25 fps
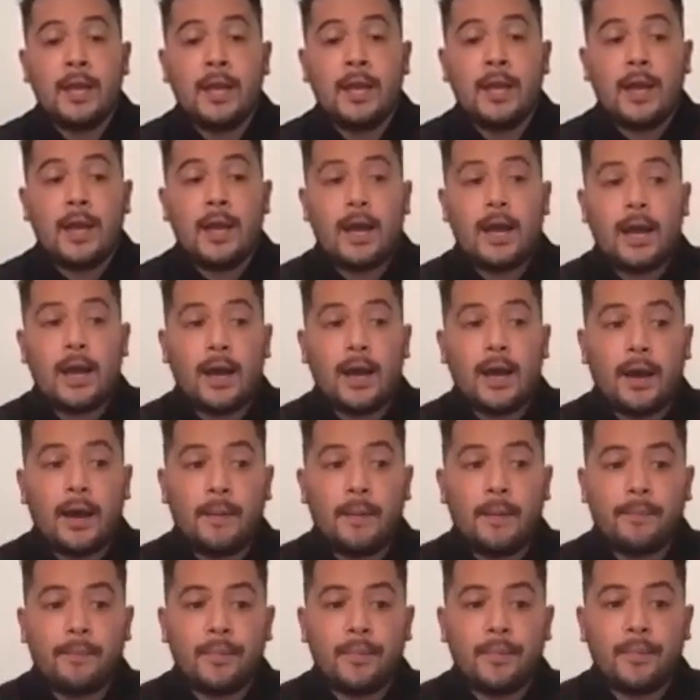
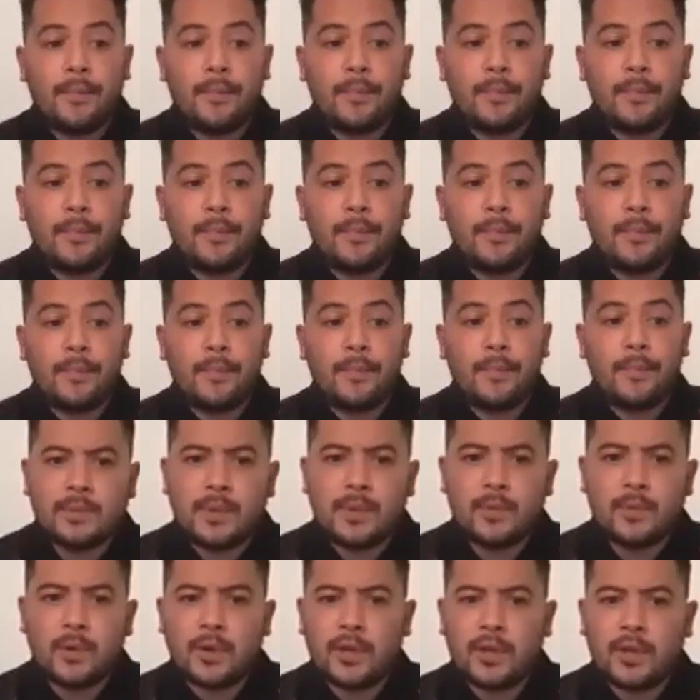But sometimes
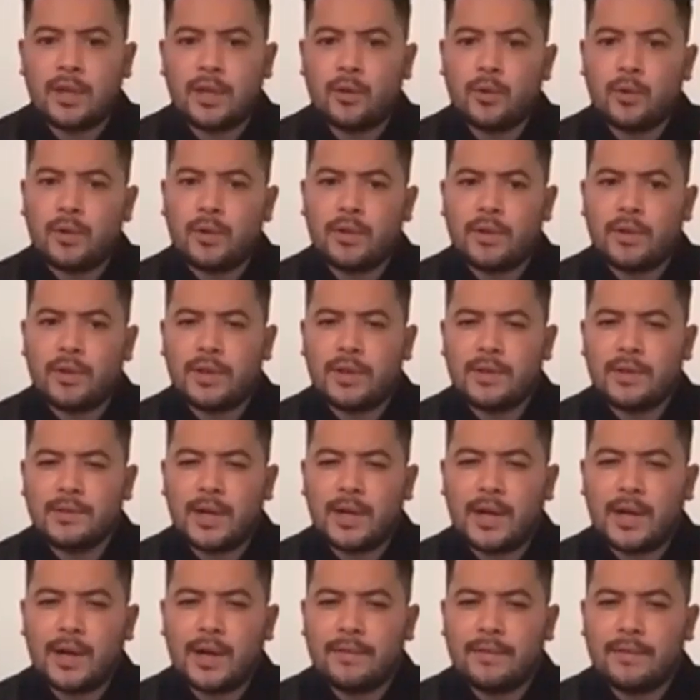people don't get good at the things
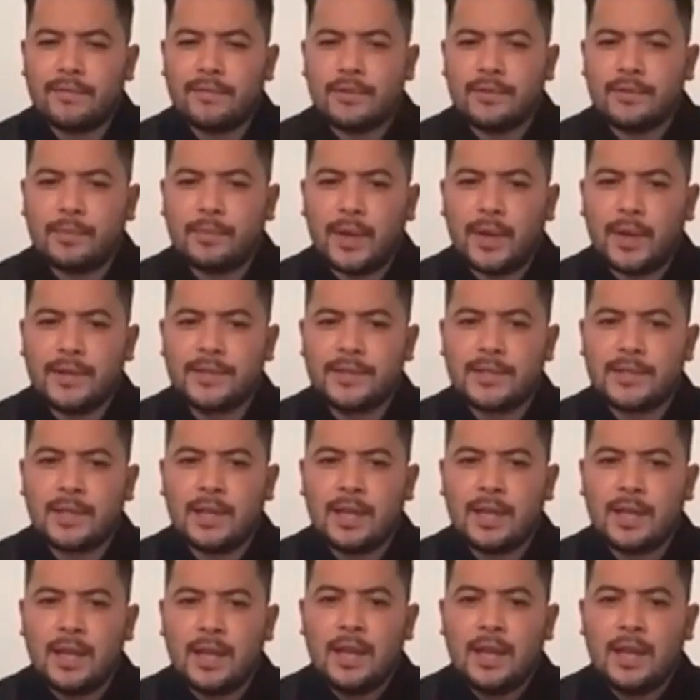that aren't
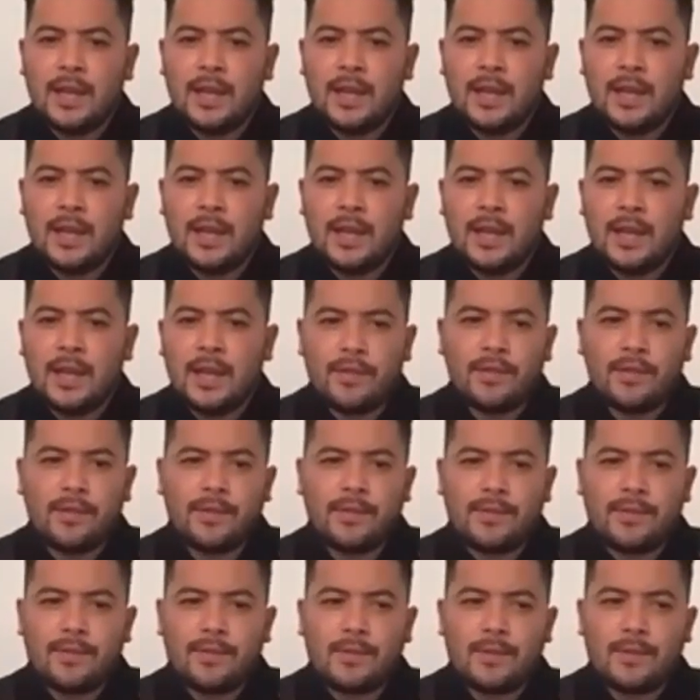evidence-based and then
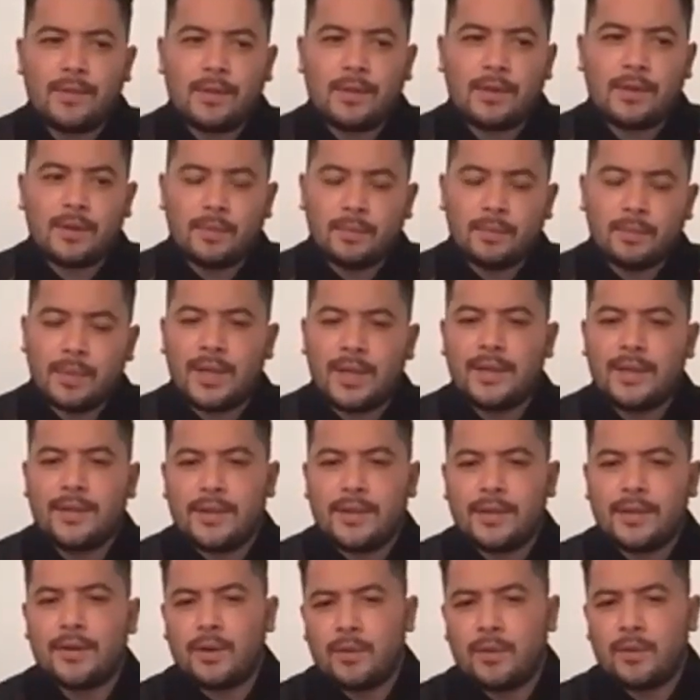complain
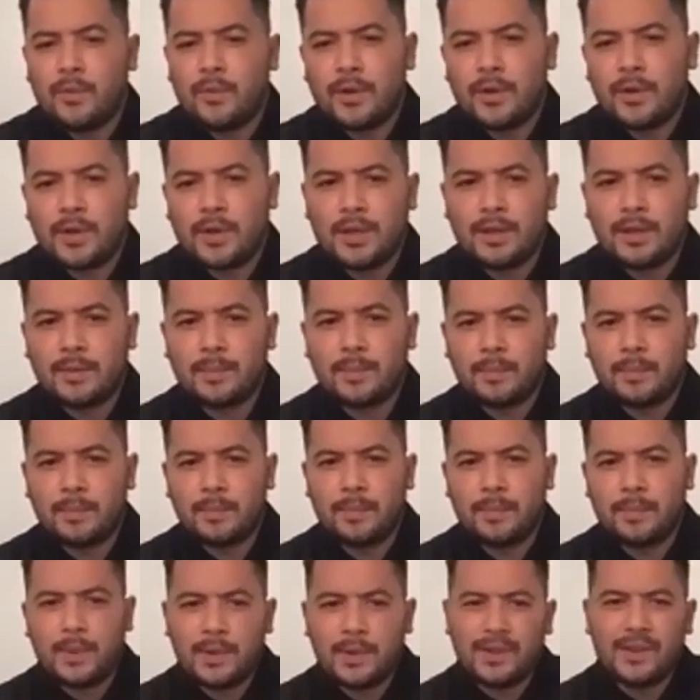that they're not working,
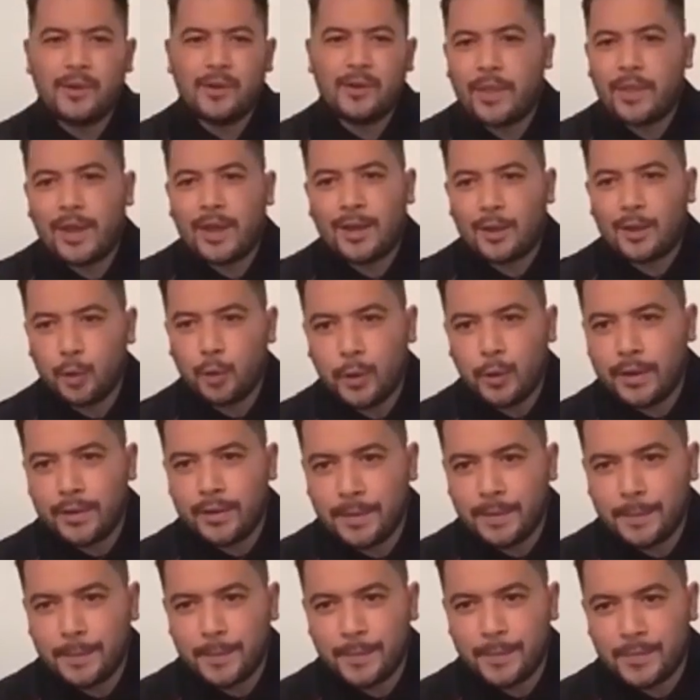but they're not that
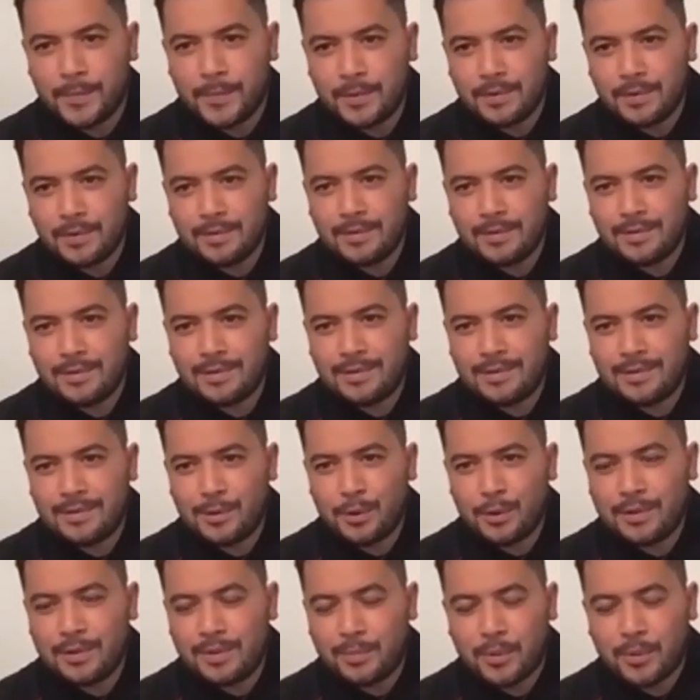
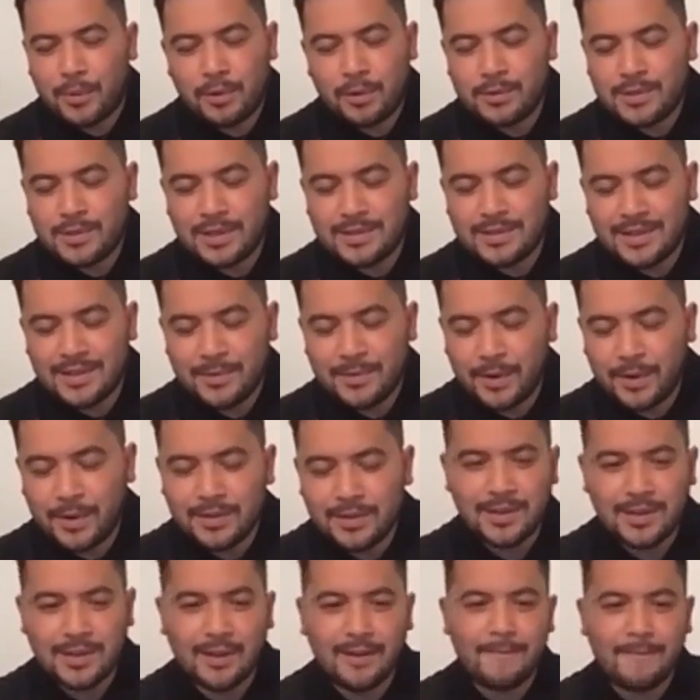good at the process anyway.
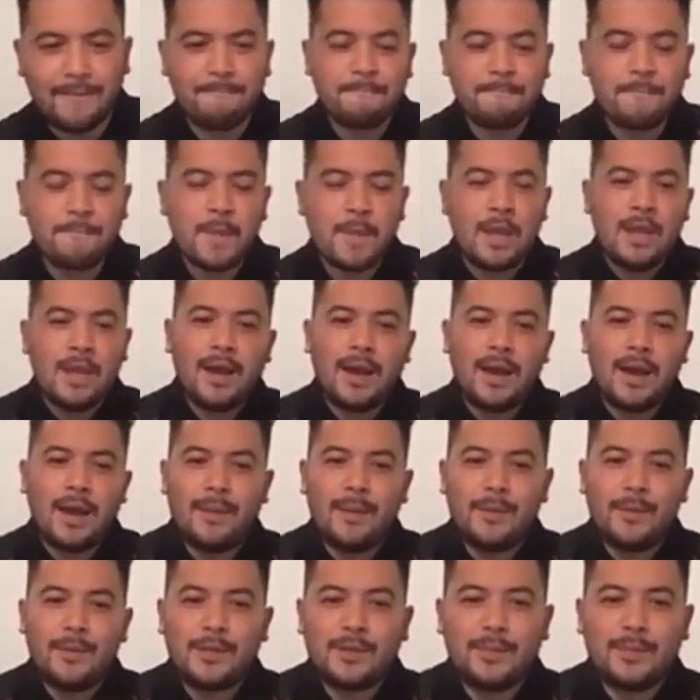So
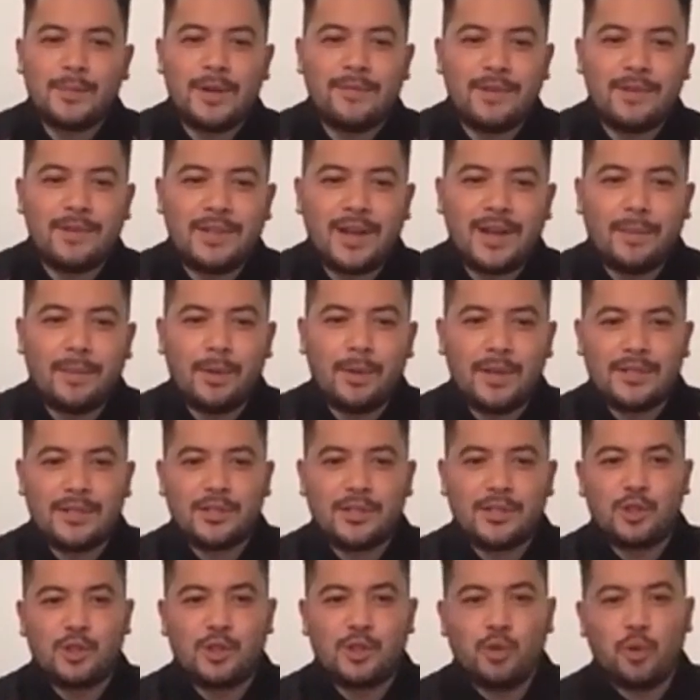it's a bit of a
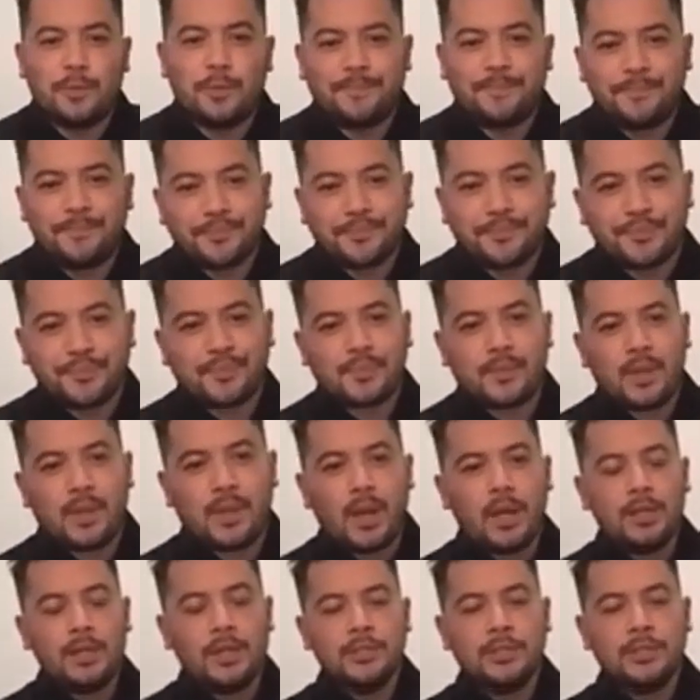double-edged sword.
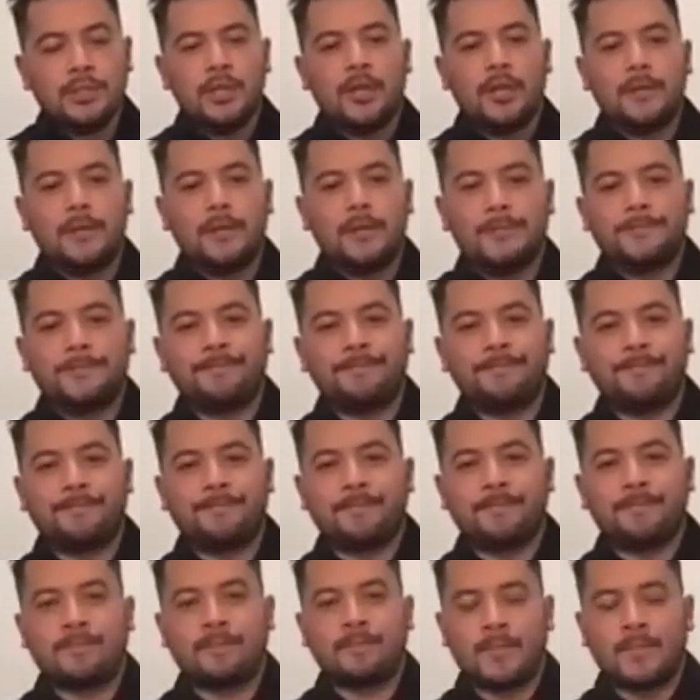So
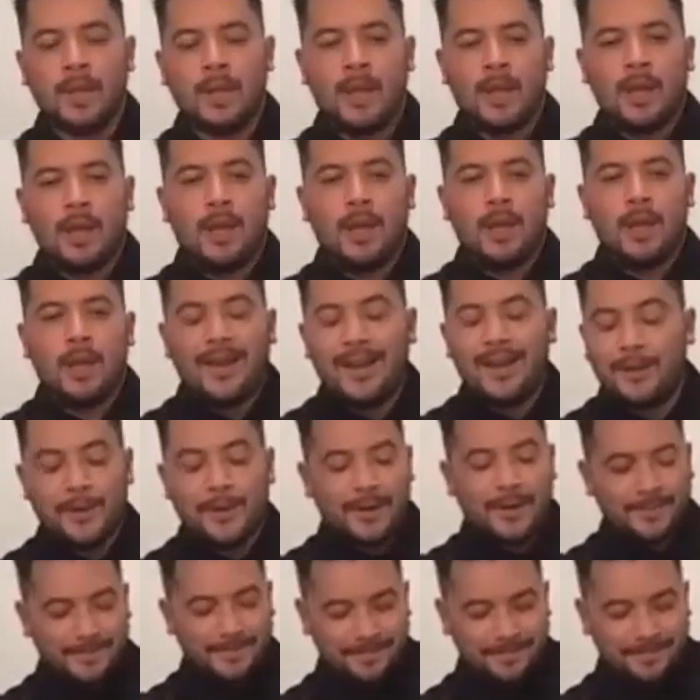anyway,